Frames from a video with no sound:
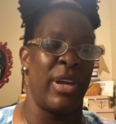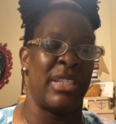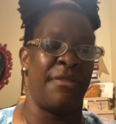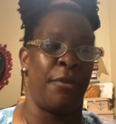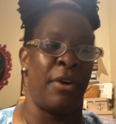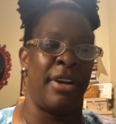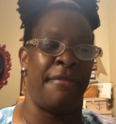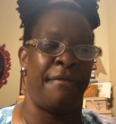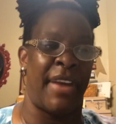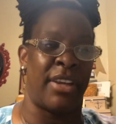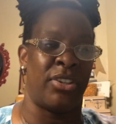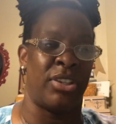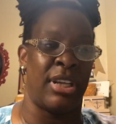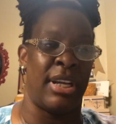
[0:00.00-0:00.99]
a
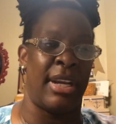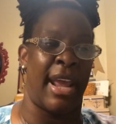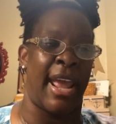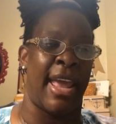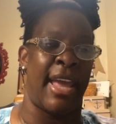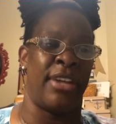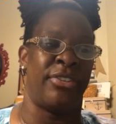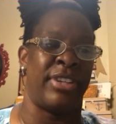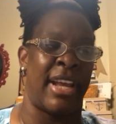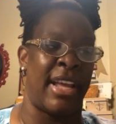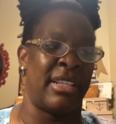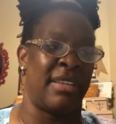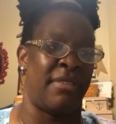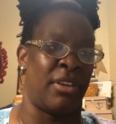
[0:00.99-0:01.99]
higher risk for
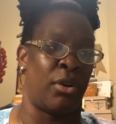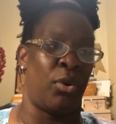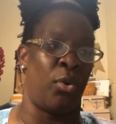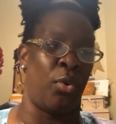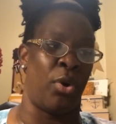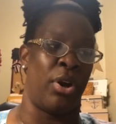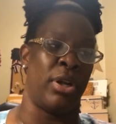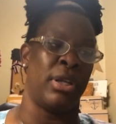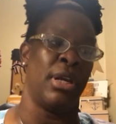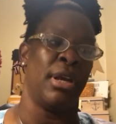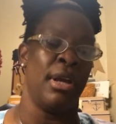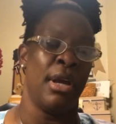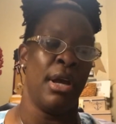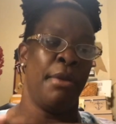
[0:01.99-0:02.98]
infection and
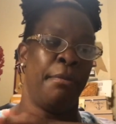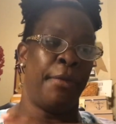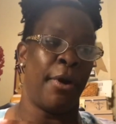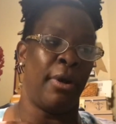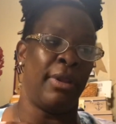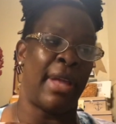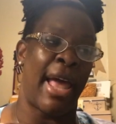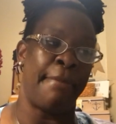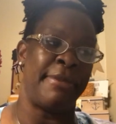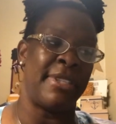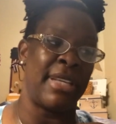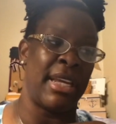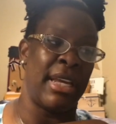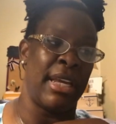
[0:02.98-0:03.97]
chance of the
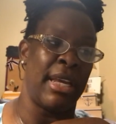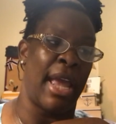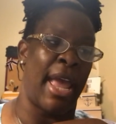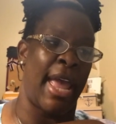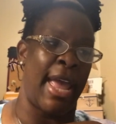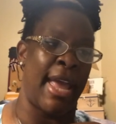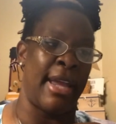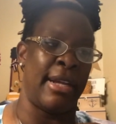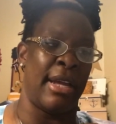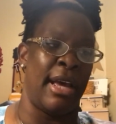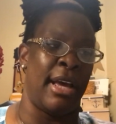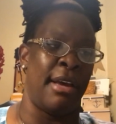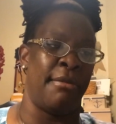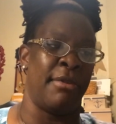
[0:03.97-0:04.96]
cord
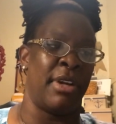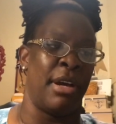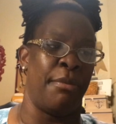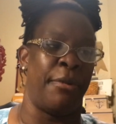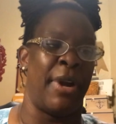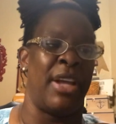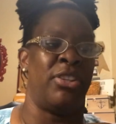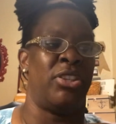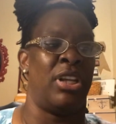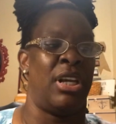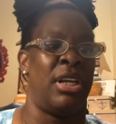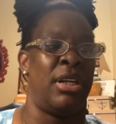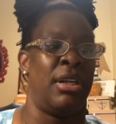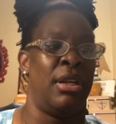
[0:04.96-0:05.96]
prolapsing
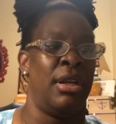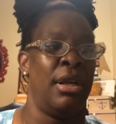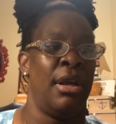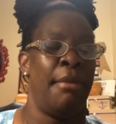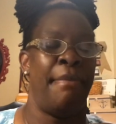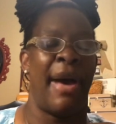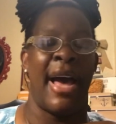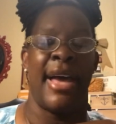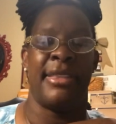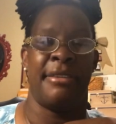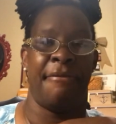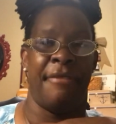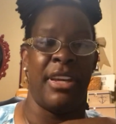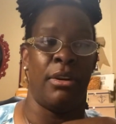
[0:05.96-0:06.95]
and um,
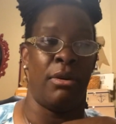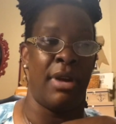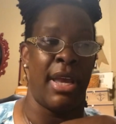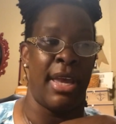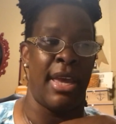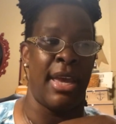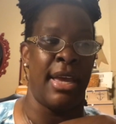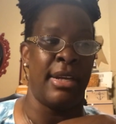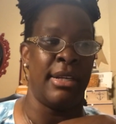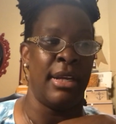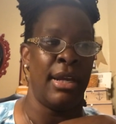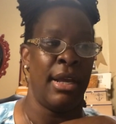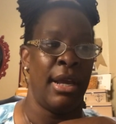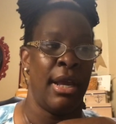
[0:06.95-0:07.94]
compression
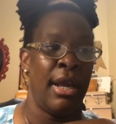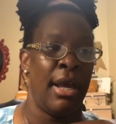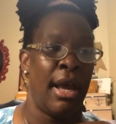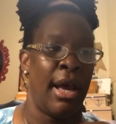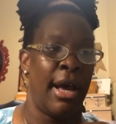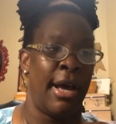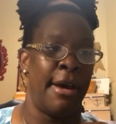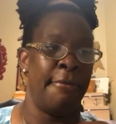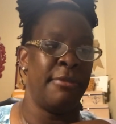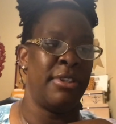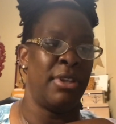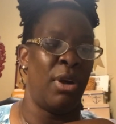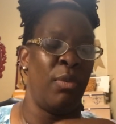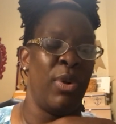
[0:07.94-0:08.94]
by the fetal
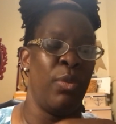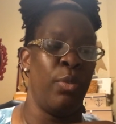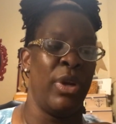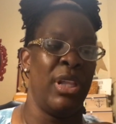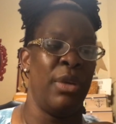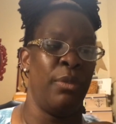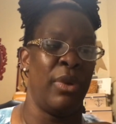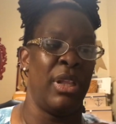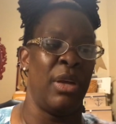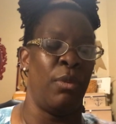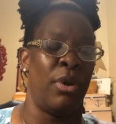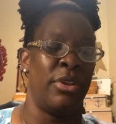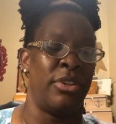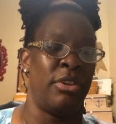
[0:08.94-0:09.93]
head.
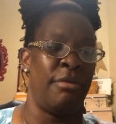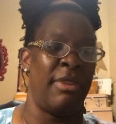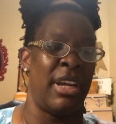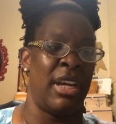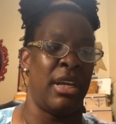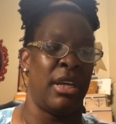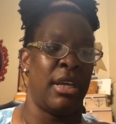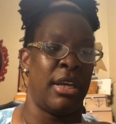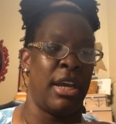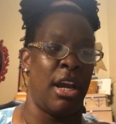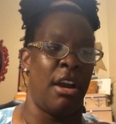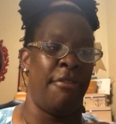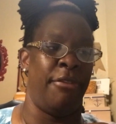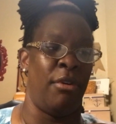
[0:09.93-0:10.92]
Um, so we really,
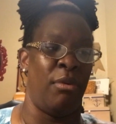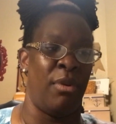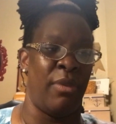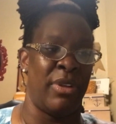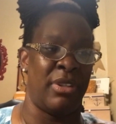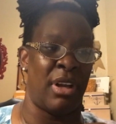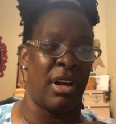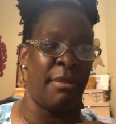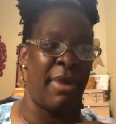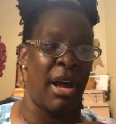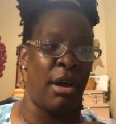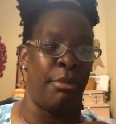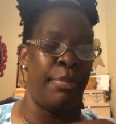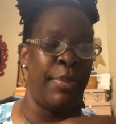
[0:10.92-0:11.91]
really want to be
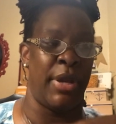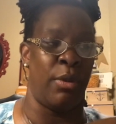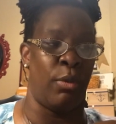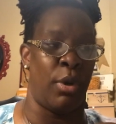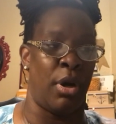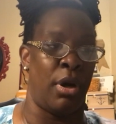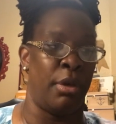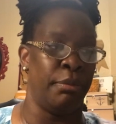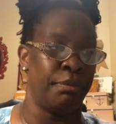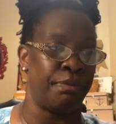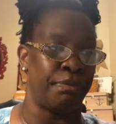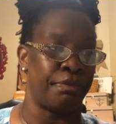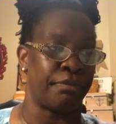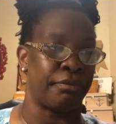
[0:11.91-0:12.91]
careful when we talk
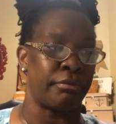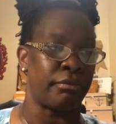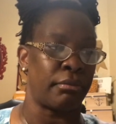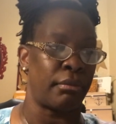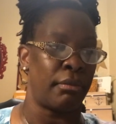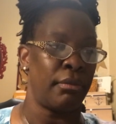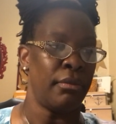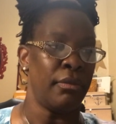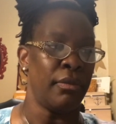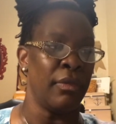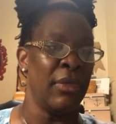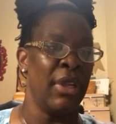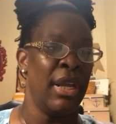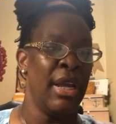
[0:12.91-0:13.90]
about
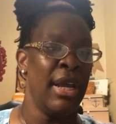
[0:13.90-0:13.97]
P-ROM.